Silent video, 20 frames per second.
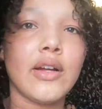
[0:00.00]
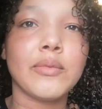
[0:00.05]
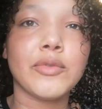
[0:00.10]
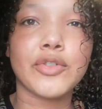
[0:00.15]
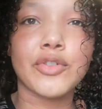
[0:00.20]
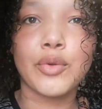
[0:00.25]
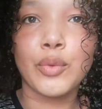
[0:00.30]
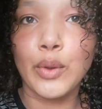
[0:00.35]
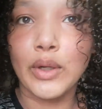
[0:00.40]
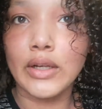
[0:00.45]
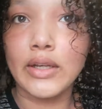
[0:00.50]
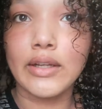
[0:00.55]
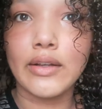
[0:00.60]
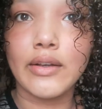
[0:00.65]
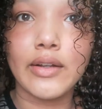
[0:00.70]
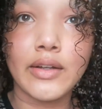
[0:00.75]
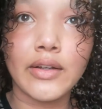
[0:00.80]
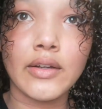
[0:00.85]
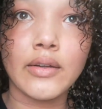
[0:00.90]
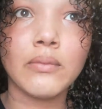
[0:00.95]
I'm just quickly
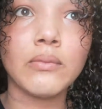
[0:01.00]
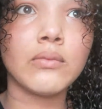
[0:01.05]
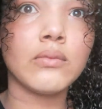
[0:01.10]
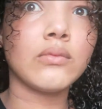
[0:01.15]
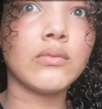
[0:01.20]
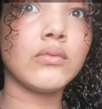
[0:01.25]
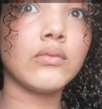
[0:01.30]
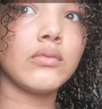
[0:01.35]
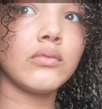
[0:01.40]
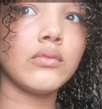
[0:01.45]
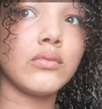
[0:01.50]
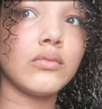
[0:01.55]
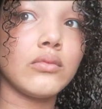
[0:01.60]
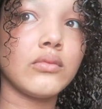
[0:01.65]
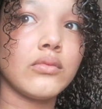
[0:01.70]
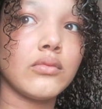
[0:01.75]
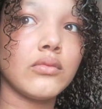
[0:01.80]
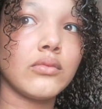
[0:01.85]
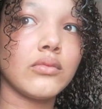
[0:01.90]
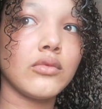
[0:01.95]
gonna,
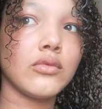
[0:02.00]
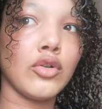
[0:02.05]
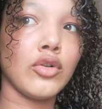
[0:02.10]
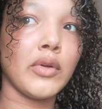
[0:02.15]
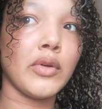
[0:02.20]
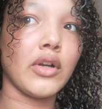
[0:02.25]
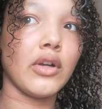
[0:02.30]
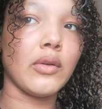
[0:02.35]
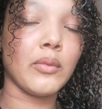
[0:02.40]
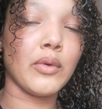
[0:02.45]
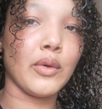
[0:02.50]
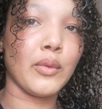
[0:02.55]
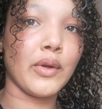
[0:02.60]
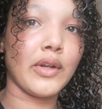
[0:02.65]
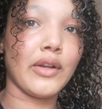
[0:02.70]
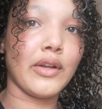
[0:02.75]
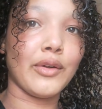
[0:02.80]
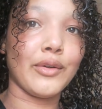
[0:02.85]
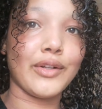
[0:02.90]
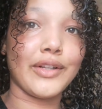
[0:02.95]
oh my god, my
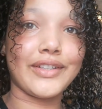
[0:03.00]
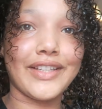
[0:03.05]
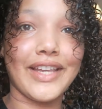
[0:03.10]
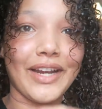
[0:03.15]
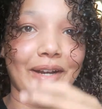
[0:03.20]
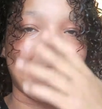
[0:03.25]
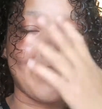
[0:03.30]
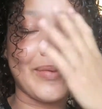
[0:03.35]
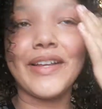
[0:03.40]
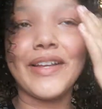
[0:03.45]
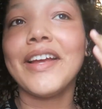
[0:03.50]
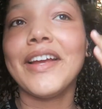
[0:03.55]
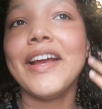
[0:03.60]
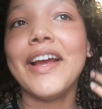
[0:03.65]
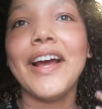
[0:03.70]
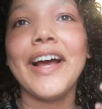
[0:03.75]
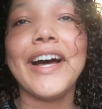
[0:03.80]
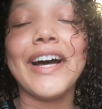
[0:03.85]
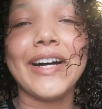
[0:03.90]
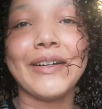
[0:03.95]
window, that scared me.
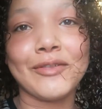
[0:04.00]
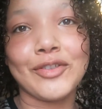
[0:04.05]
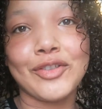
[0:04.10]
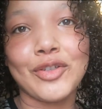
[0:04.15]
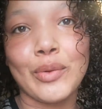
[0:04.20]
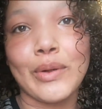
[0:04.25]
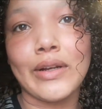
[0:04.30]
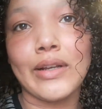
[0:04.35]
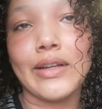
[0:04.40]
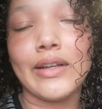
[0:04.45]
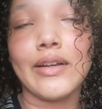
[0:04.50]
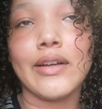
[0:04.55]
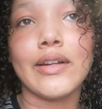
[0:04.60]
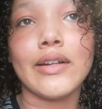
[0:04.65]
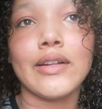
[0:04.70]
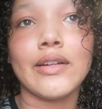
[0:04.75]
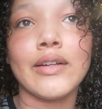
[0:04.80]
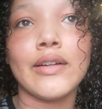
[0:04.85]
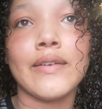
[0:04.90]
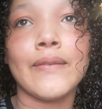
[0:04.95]
I'm just quickly
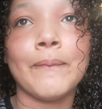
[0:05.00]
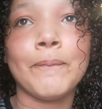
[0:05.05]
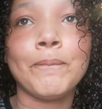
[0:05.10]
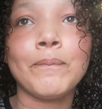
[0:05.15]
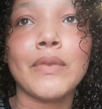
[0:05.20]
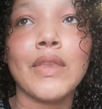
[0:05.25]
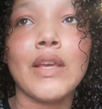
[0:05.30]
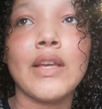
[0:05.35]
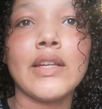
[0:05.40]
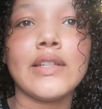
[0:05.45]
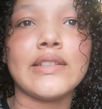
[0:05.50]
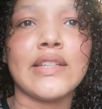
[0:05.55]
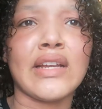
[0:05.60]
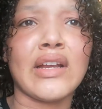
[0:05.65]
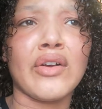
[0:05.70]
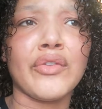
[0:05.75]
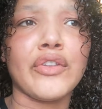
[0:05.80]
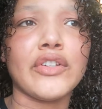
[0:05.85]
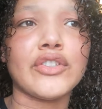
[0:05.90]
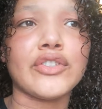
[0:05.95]
gonna take
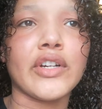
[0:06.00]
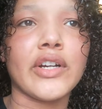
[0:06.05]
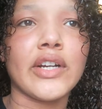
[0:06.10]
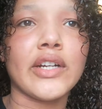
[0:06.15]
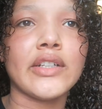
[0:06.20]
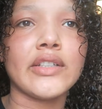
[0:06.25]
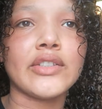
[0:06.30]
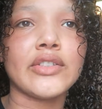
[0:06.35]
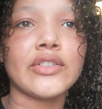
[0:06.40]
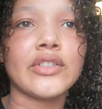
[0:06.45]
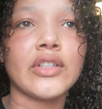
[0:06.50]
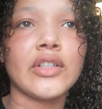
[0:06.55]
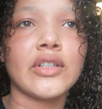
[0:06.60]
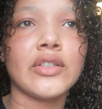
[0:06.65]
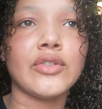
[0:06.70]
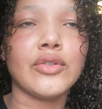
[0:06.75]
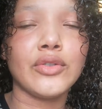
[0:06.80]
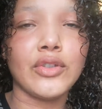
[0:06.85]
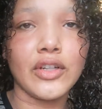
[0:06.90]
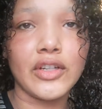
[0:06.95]
out the trash,
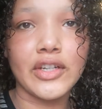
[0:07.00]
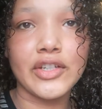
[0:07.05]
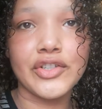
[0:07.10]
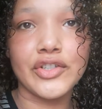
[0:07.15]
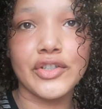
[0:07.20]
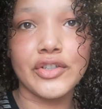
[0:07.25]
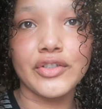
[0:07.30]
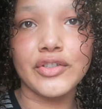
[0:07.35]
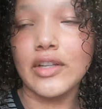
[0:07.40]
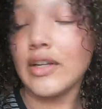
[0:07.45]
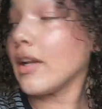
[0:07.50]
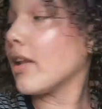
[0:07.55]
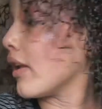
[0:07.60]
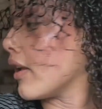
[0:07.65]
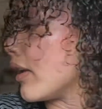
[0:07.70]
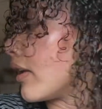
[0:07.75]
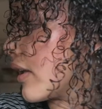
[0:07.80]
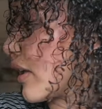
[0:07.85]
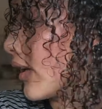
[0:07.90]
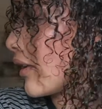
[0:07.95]
do the dishes, and
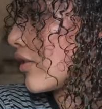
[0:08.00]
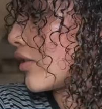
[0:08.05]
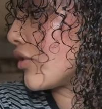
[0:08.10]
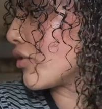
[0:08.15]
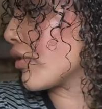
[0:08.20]
then catch